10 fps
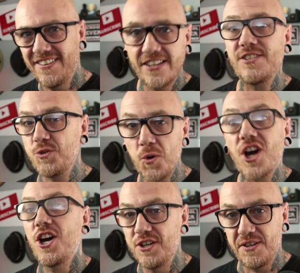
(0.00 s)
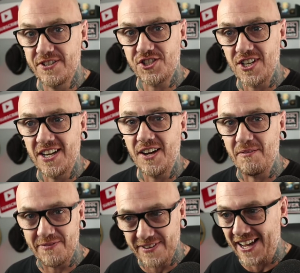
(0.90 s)
There's no curvature
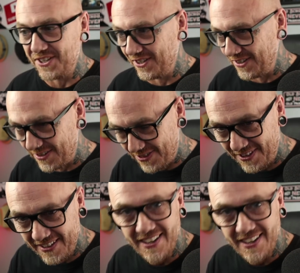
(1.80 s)
on flat earth.